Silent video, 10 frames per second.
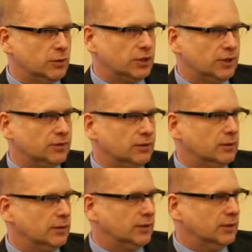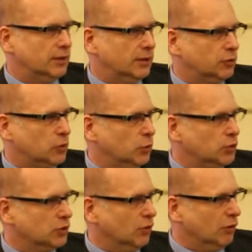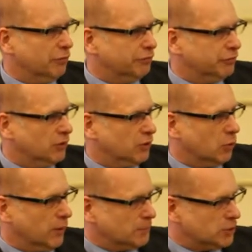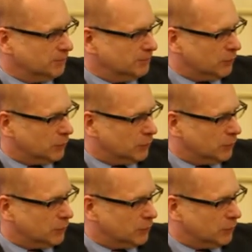which is, let's say, the exclusion of uh, corruption,